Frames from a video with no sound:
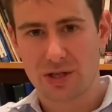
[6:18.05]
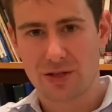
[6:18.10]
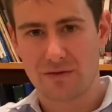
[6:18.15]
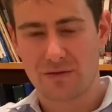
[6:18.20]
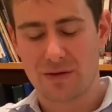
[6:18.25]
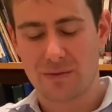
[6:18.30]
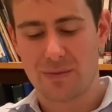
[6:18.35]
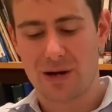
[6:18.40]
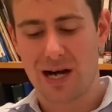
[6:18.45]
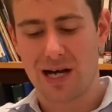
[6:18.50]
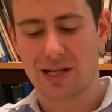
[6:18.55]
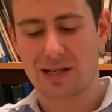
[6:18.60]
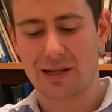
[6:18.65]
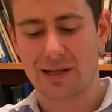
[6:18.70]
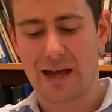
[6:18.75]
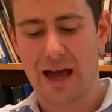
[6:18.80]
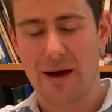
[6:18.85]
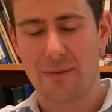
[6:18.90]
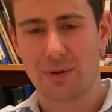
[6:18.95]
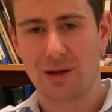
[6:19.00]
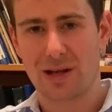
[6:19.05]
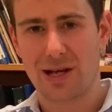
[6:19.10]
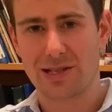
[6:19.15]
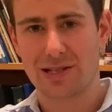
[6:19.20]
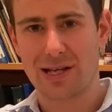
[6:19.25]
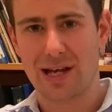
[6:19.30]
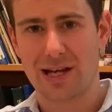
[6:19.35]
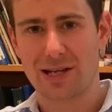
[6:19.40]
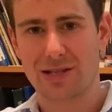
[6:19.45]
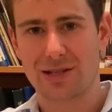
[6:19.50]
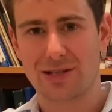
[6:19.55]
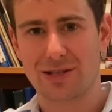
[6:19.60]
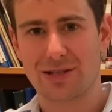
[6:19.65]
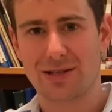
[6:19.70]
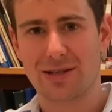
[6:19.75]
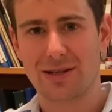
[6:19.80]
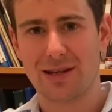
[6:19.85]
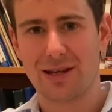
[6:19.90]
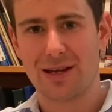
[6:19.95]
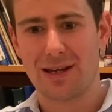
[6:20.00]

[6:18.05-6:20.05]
of the market capitalization